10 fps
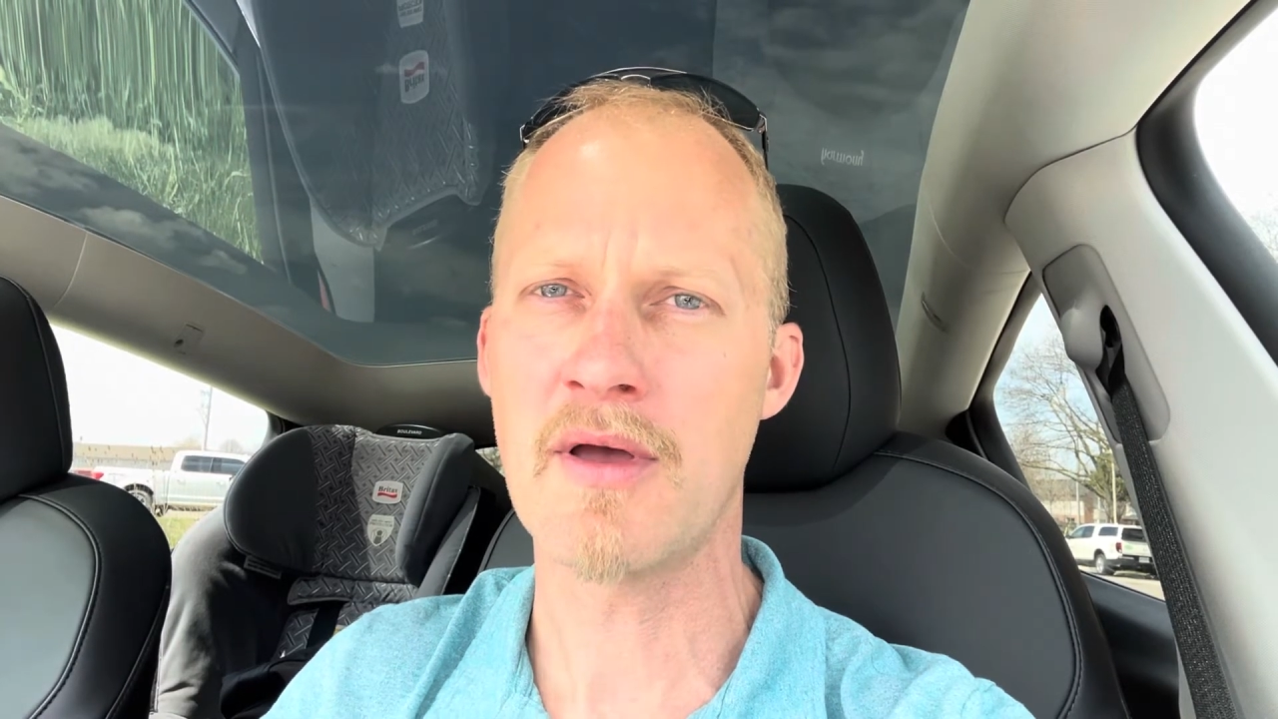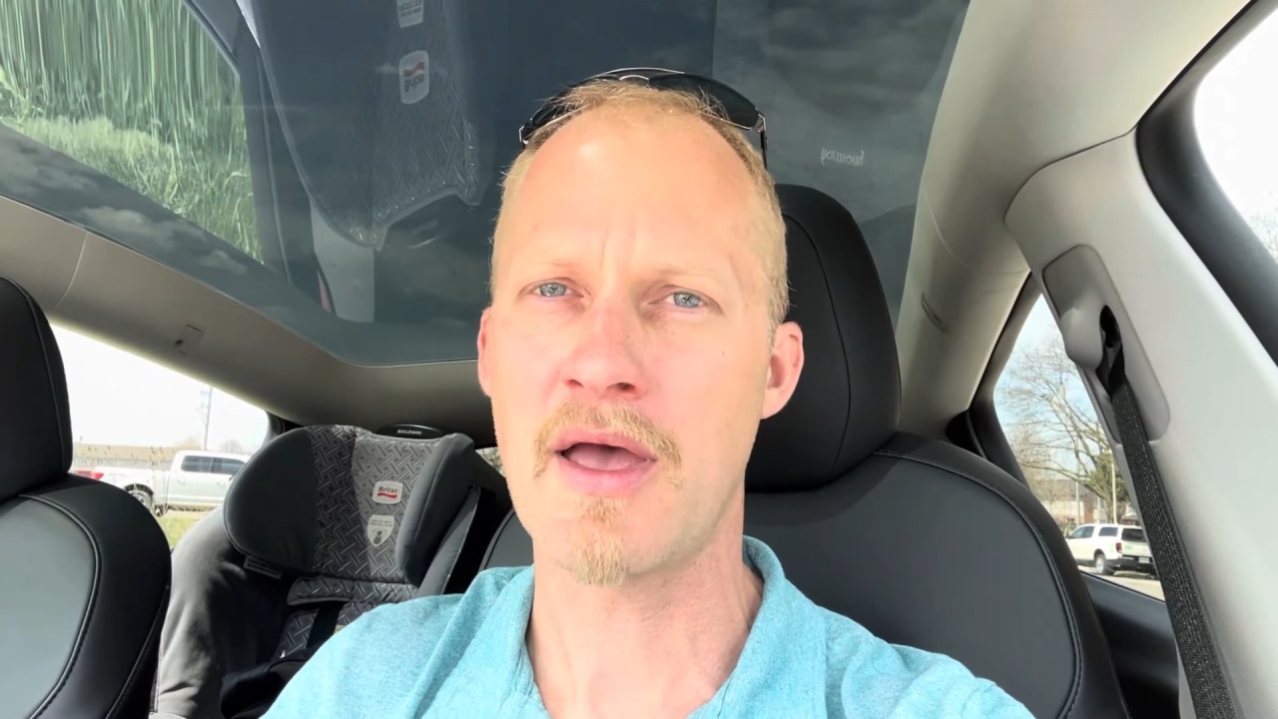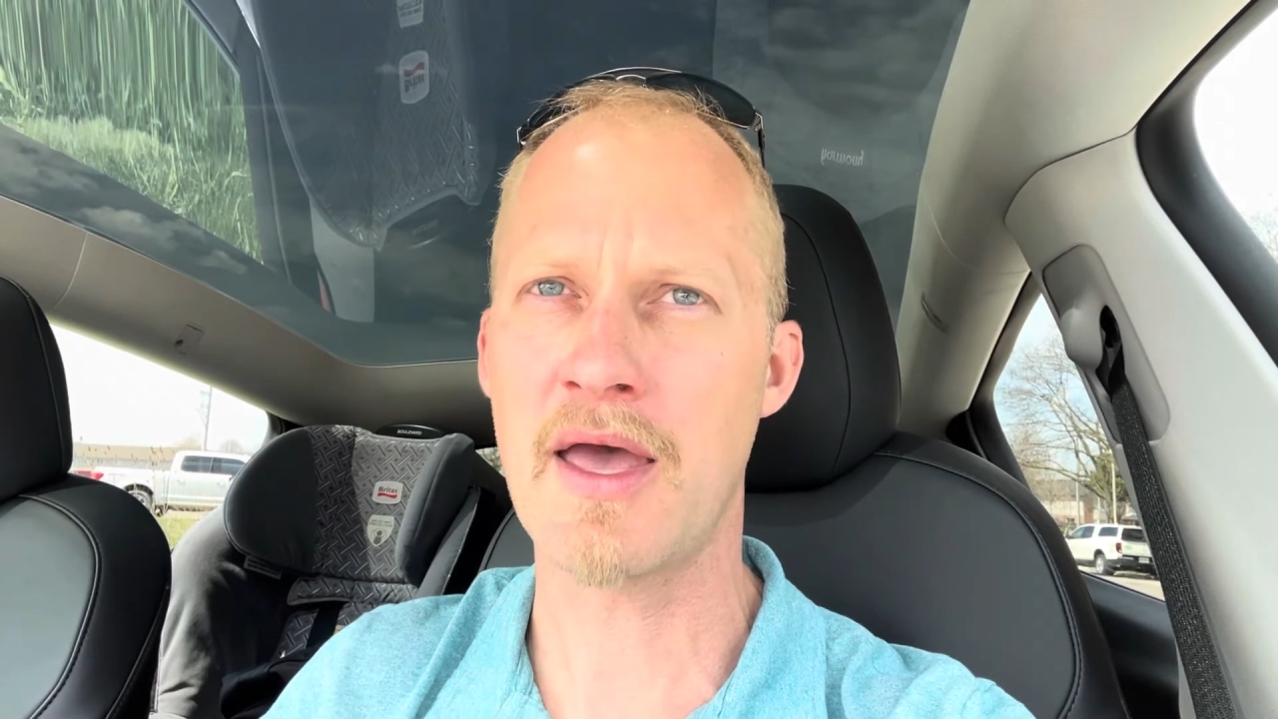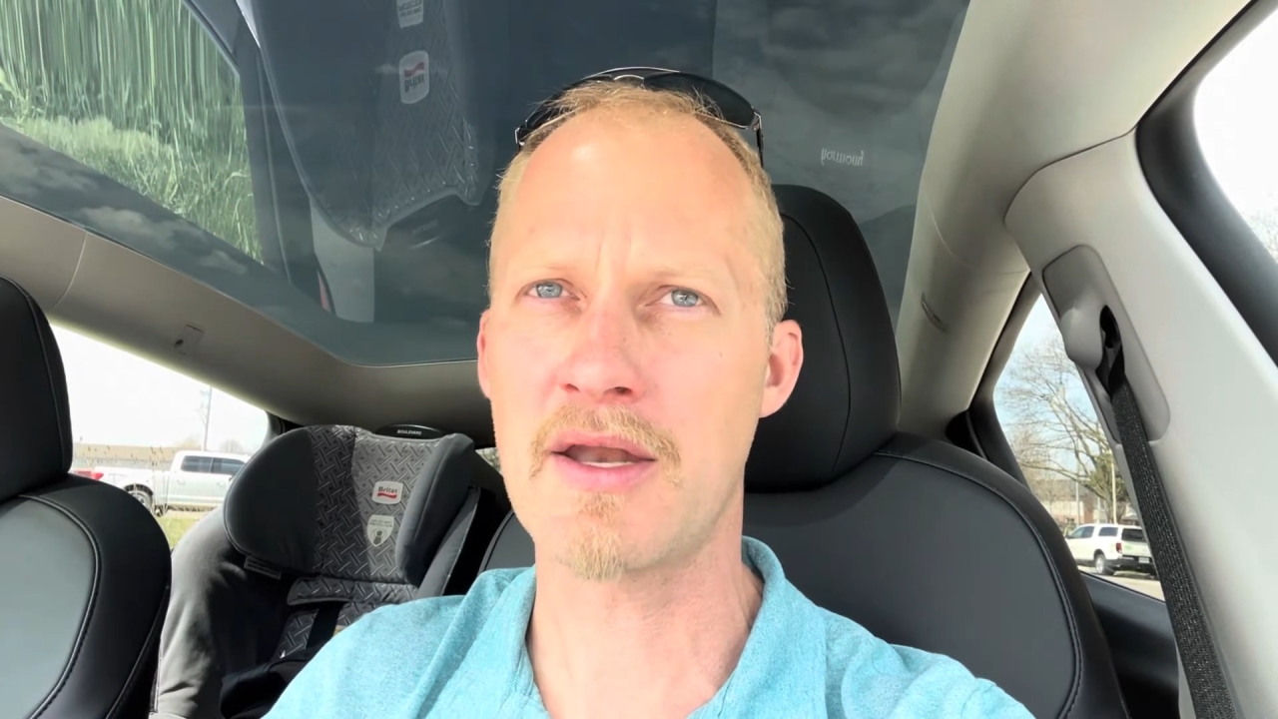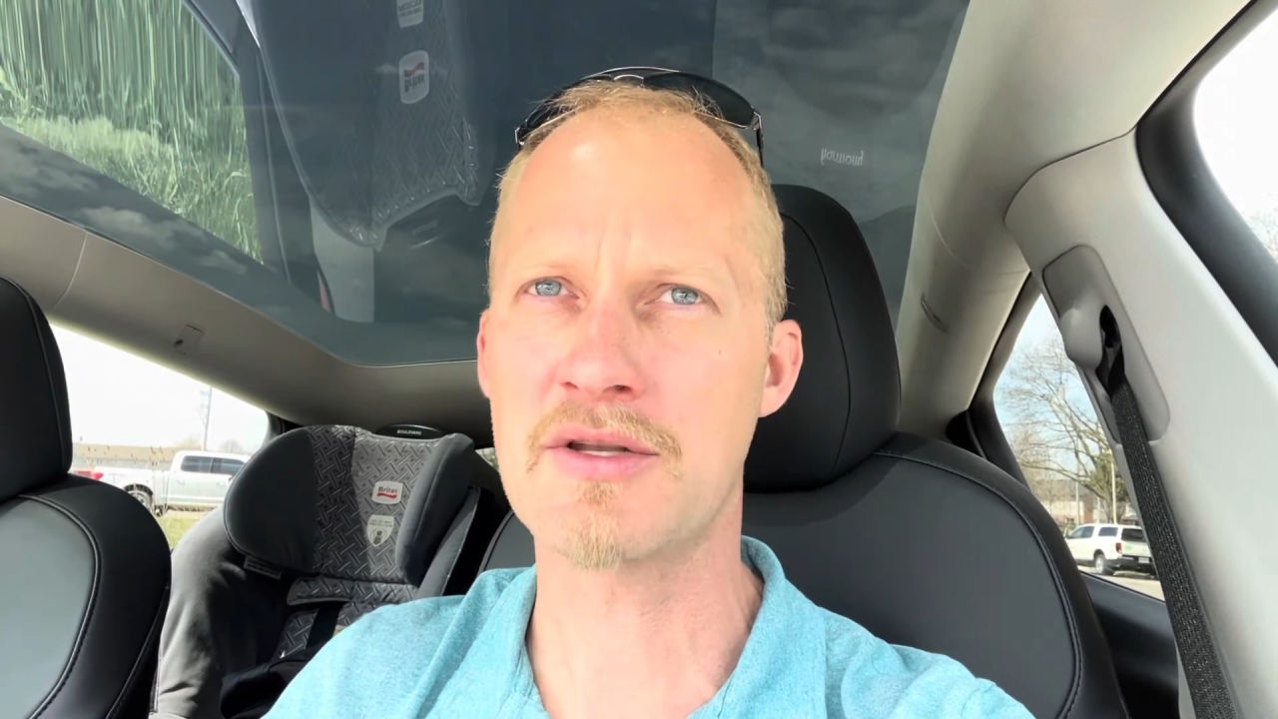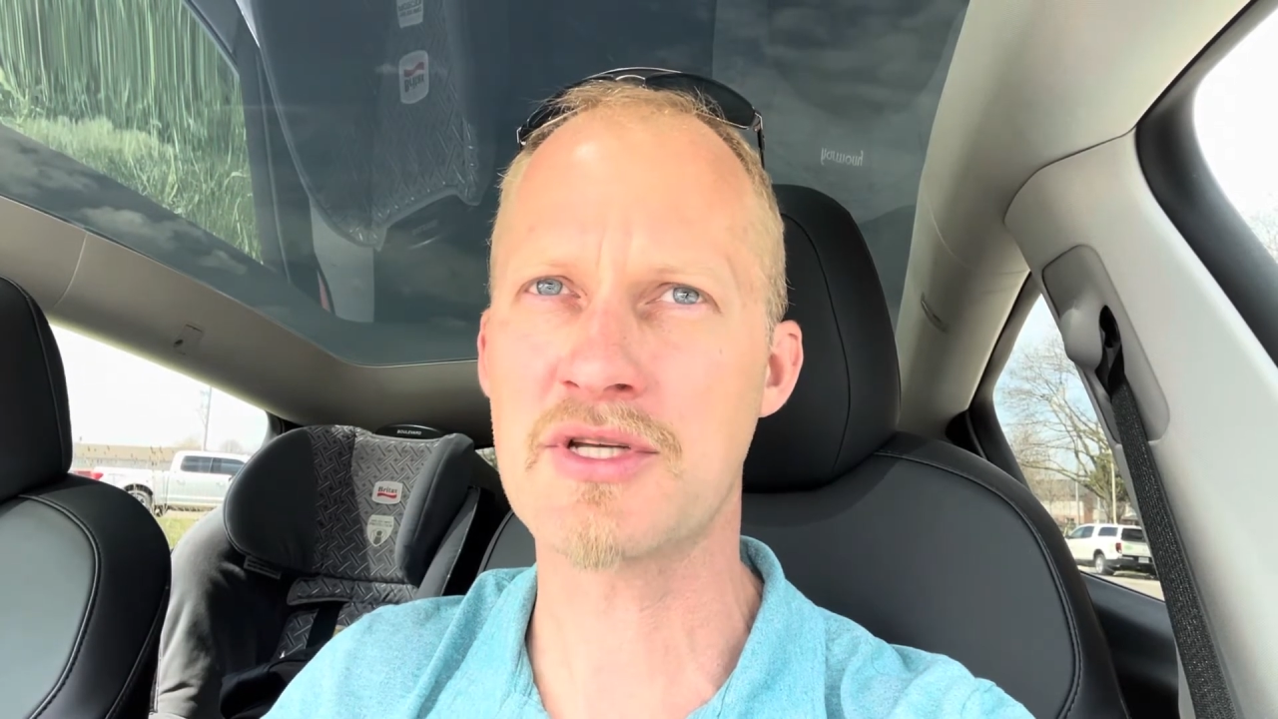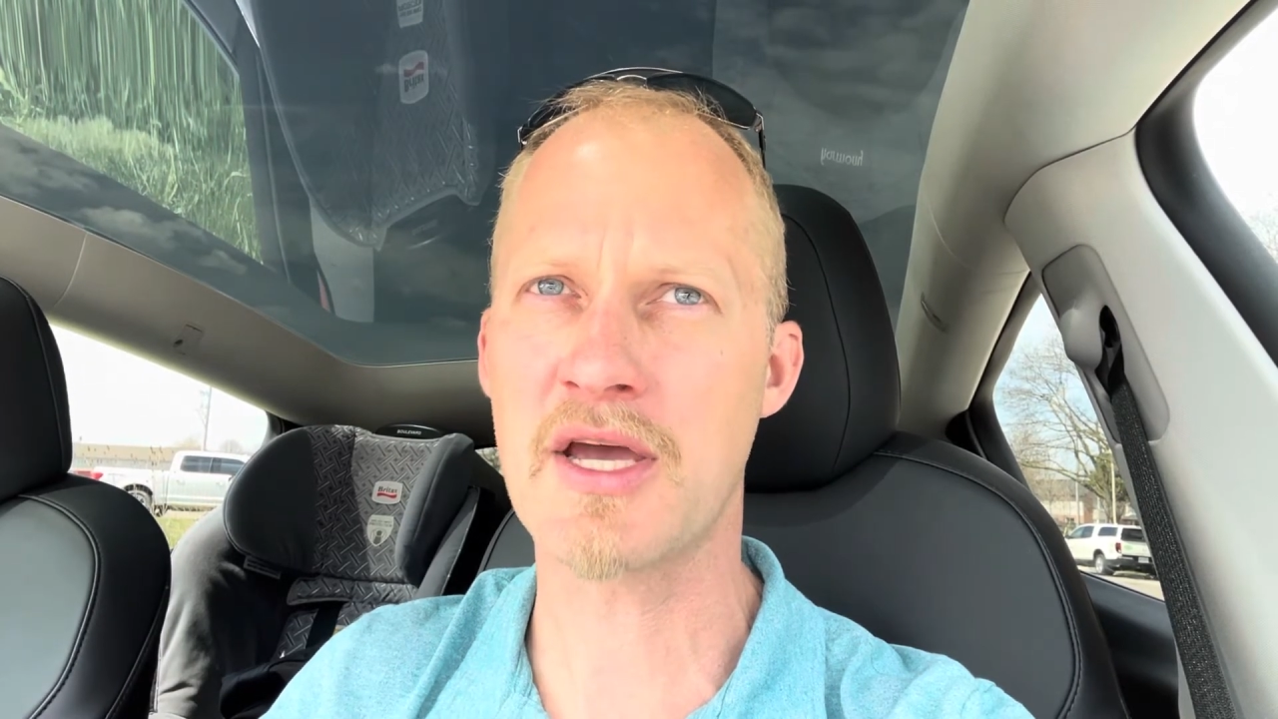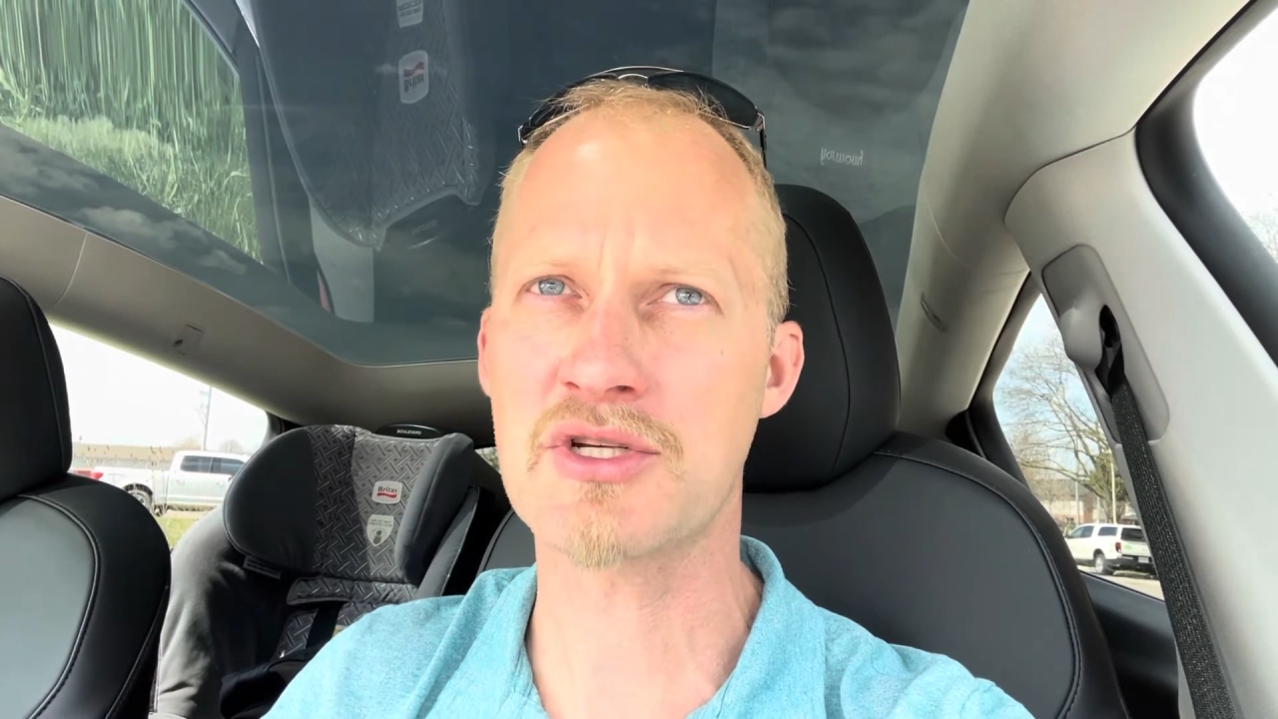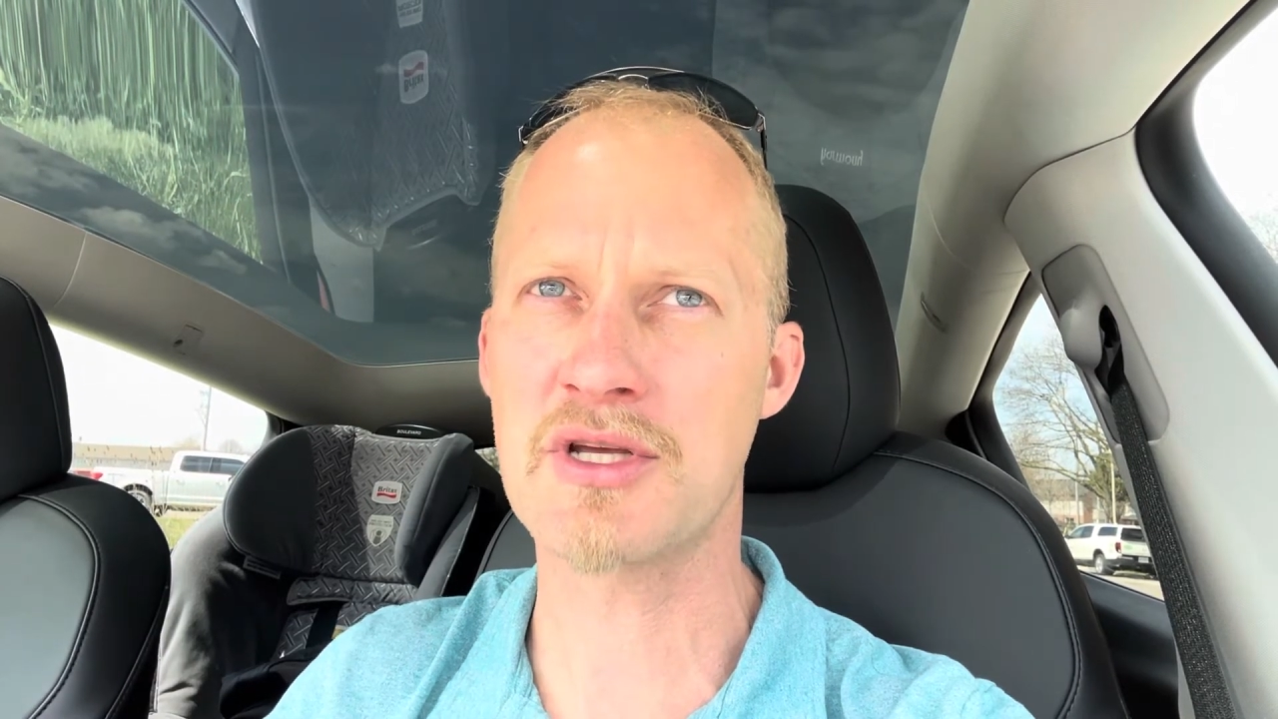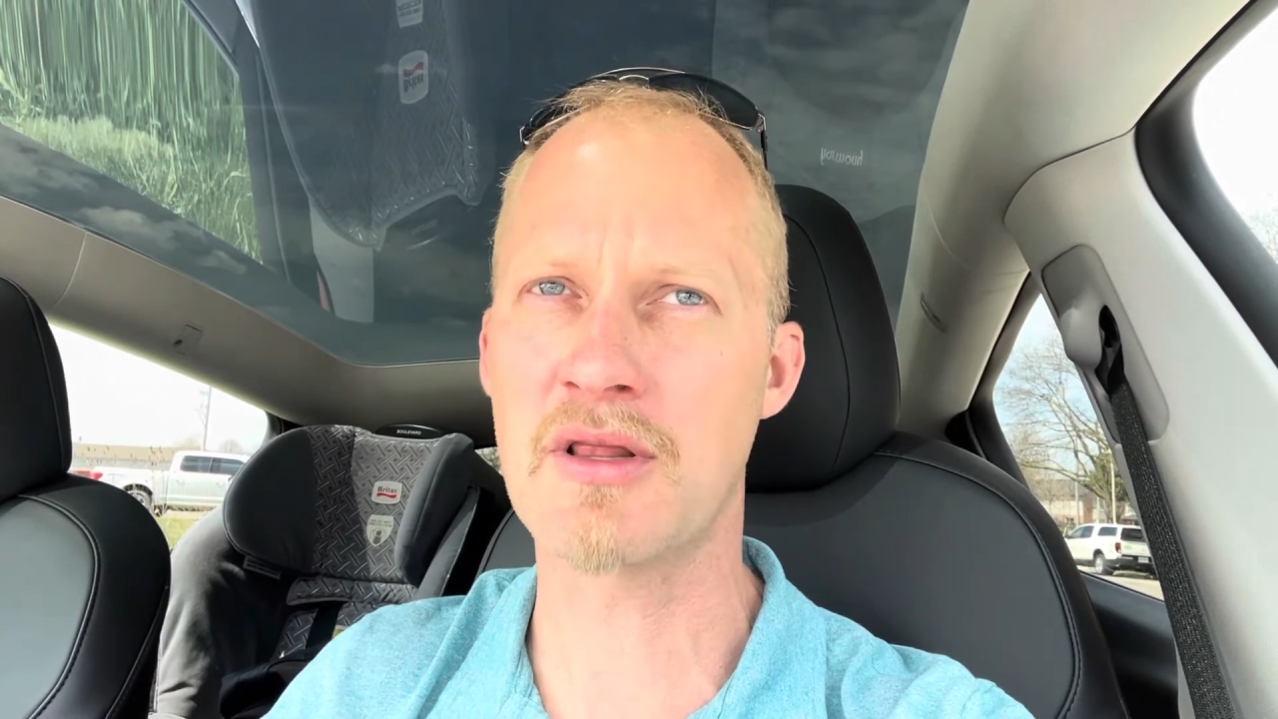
And it's actually